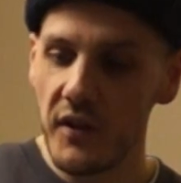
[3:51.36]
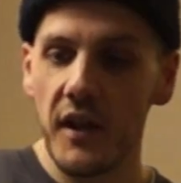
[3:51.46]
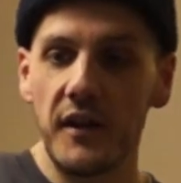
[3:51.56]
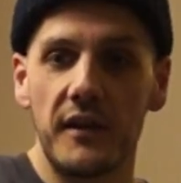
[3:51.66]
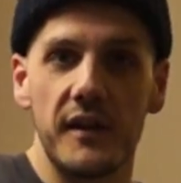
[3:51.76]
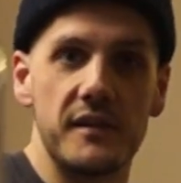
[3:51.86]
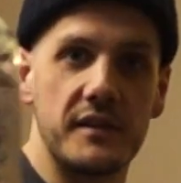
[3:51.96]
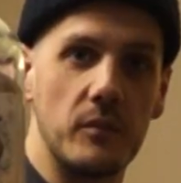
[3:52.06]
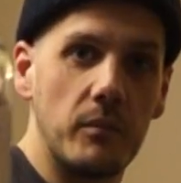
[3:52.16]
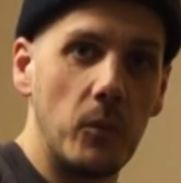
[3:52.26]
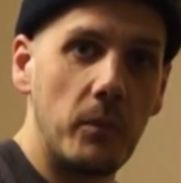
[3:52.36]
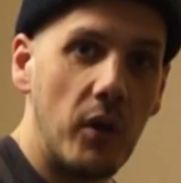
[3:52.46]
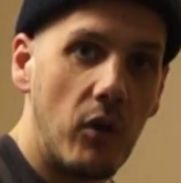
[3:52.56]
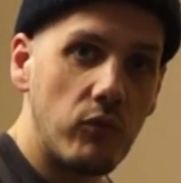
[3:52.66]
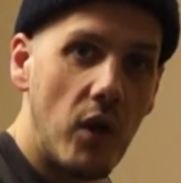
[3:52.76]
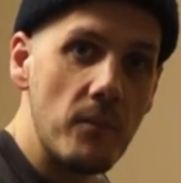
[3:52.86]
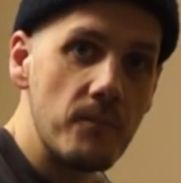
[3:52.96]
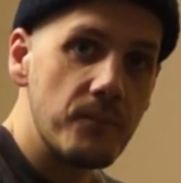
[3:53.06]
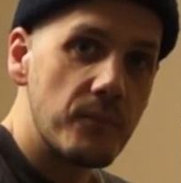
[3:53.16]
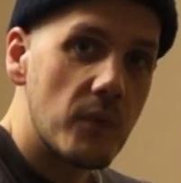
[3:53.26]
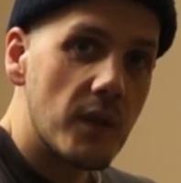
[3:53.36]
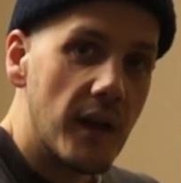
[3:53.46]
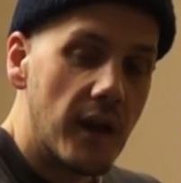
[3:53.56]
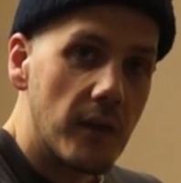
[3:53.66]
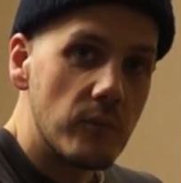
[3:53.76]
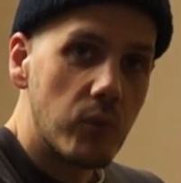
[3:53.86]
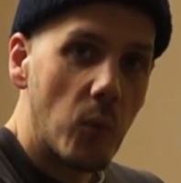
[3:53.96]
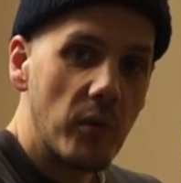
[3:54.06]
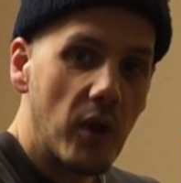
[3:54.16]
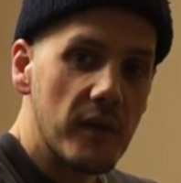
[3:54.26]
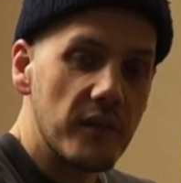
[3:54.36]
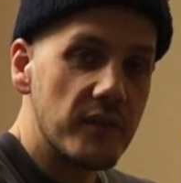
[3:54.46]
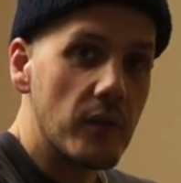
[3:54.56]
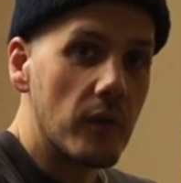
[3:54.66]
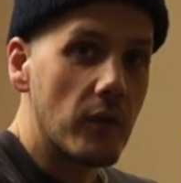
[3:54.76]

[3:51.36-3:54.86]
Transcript: here, it's a Bon Plan rum. Bon Plan is the